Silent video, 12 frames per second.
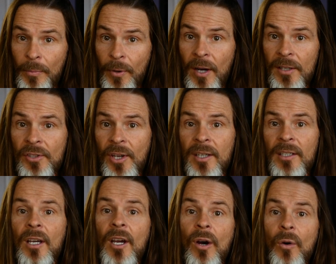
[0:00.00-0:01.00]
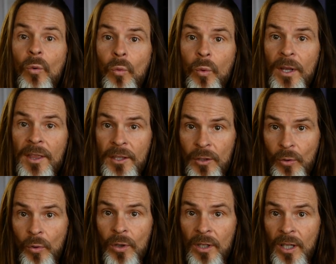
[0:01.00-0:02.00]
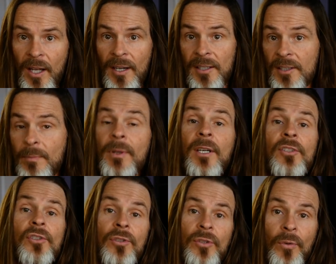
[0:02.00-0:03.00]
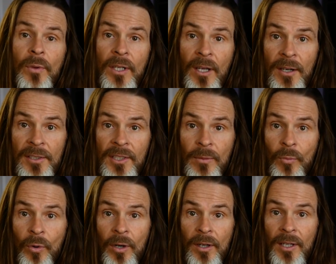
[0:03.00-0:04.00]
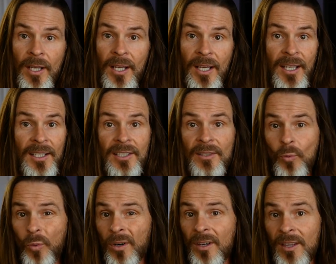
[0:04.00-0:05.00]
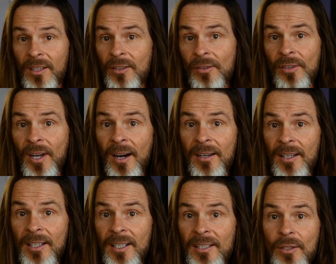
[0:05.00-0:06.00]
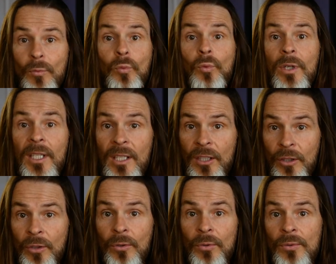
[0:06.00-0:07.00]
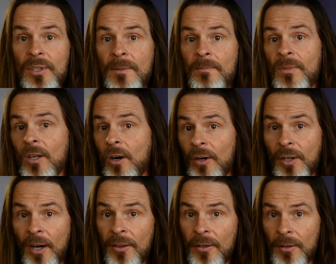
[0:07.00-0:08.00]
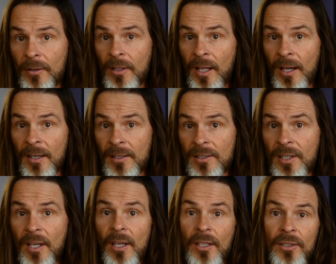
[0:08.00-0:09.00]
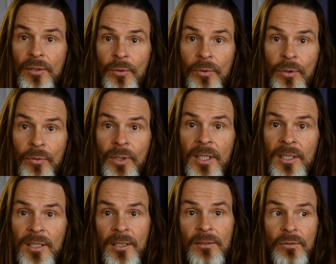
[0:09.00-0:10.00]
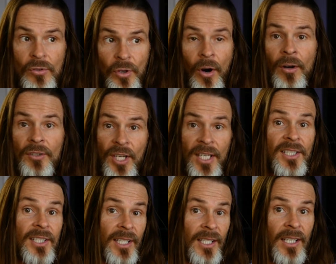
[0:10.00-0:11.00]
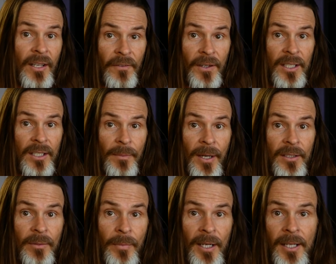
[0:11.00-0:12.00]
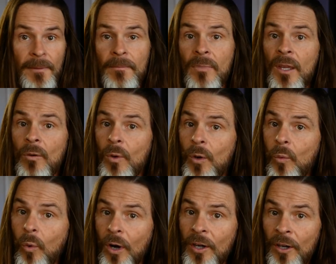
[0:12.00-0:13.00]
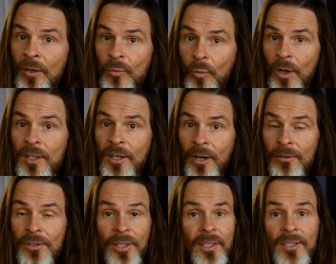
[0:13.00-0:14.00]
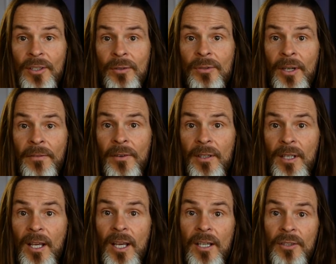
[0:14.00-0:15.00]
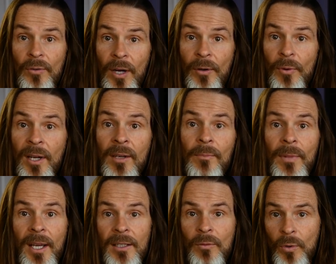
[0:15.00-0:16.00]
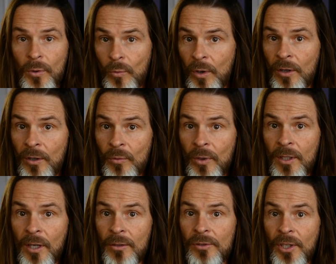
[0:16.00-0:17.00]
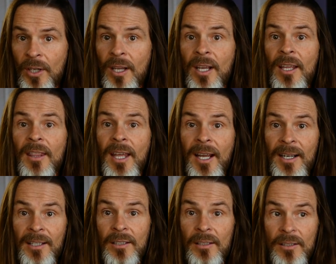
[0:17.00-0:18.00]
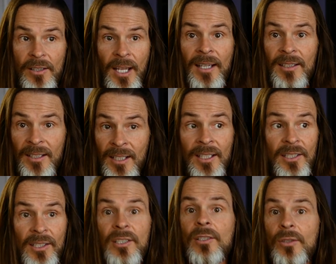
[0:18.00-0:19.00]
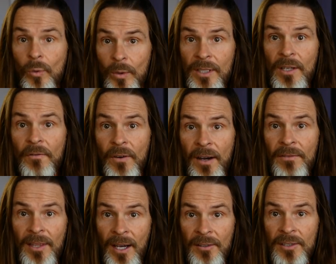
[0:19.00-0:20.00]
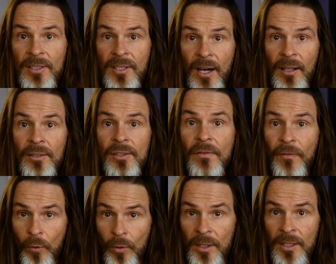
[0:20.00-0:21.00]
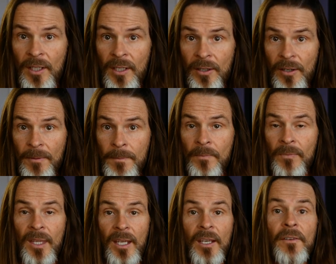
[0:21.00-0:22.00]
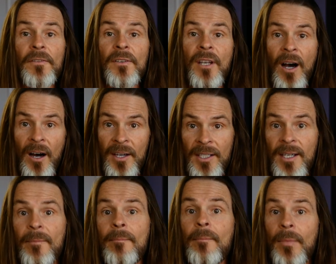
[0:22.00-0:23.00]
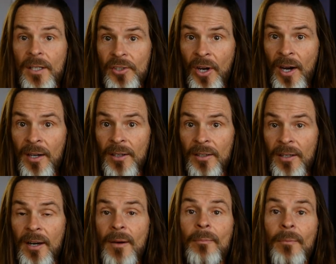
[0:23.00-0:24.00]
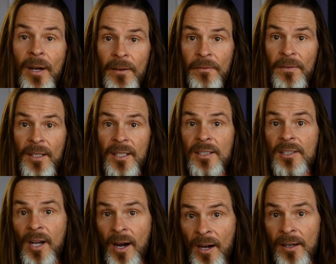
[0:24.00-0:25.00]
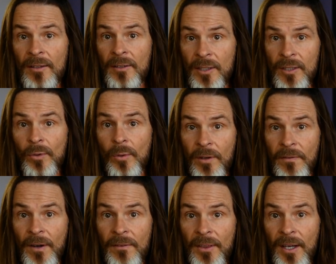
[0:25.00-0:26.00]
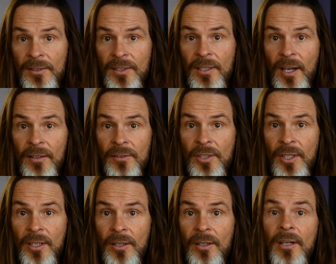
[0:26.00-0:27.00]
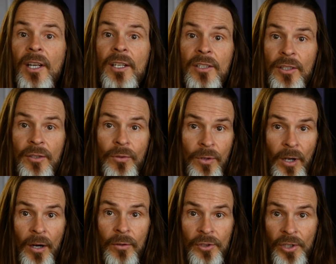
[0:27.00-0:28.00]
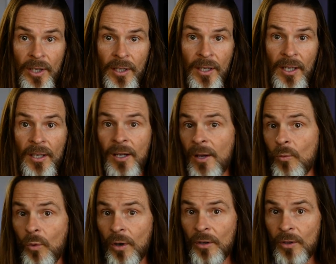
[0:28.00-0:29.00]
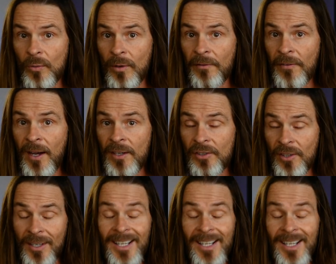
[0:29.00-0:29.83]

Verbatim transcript: project, with your clients, because you're doing custom work. It's work that you're not going to get to reuse on other clients. So you need to charge a significant amount of money. Well, one-on-one coaching is no different. So I recommend with one-on-one coaching that it's at least $25,000 for a year, if not much higher. My fee is higher than $25,000 a year to do coaching in a one-on-one fashion,